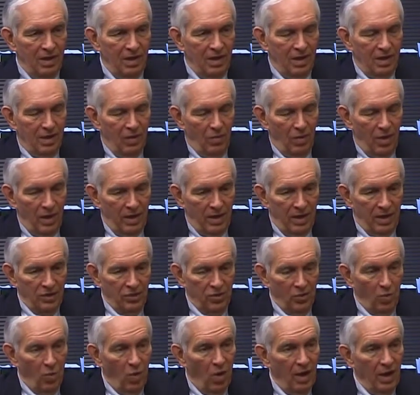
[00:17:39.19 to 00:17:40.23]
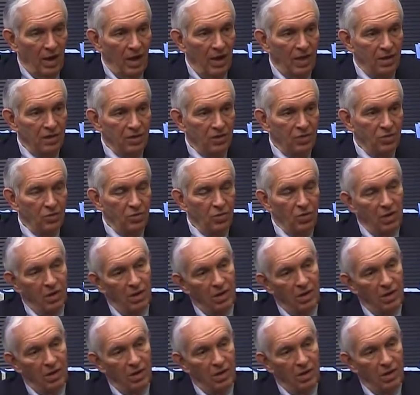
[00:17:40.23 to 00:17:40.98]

right next to the White House, to